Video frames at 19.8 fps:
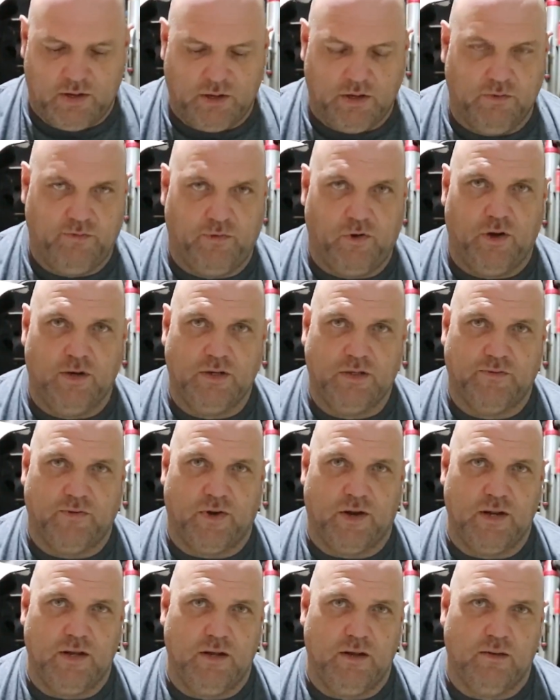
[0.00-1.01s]
you'll find this
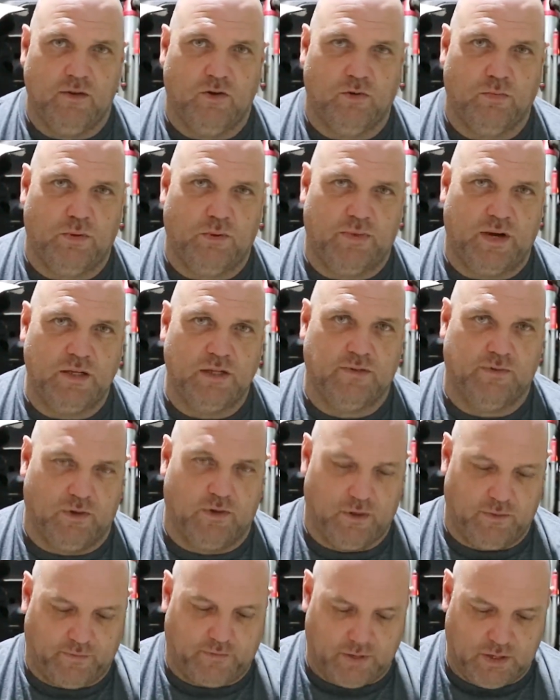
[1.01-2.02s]
funny. All my mates
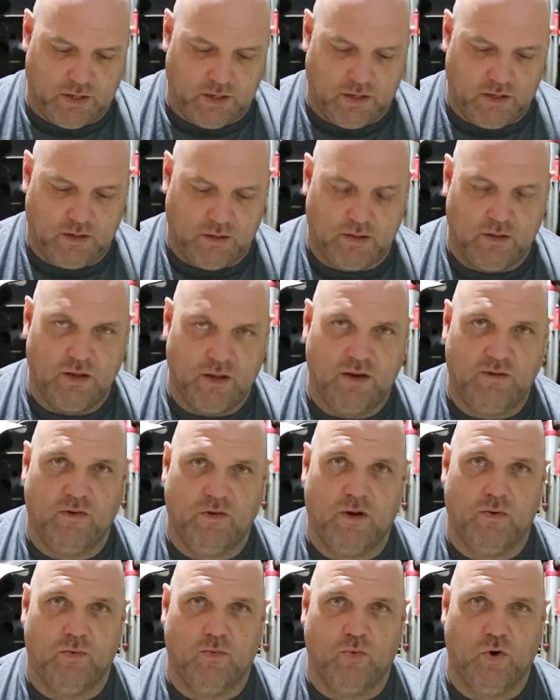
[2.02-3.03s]
find it funny.
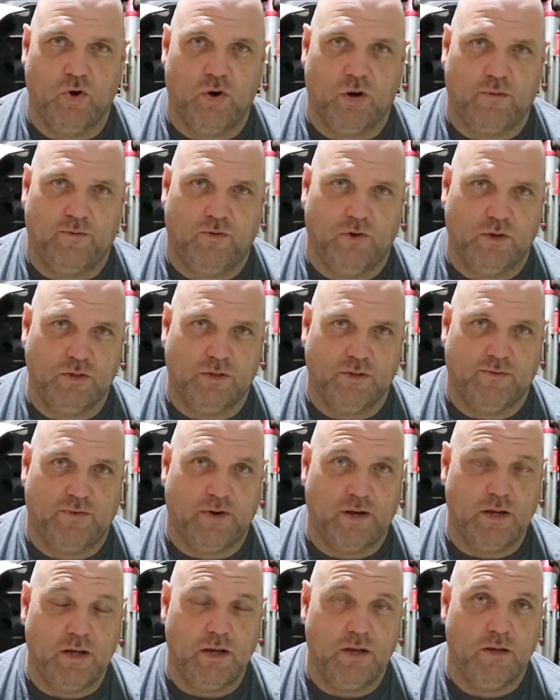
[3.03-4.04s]
Everyone at work finds it
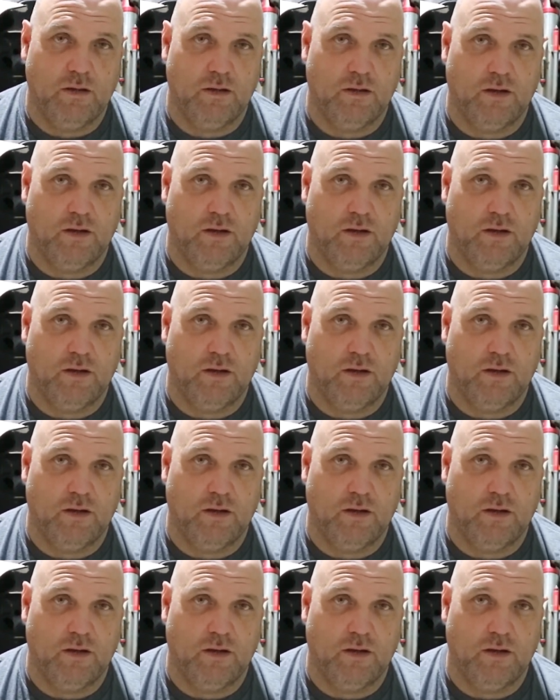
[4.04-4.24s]
funny.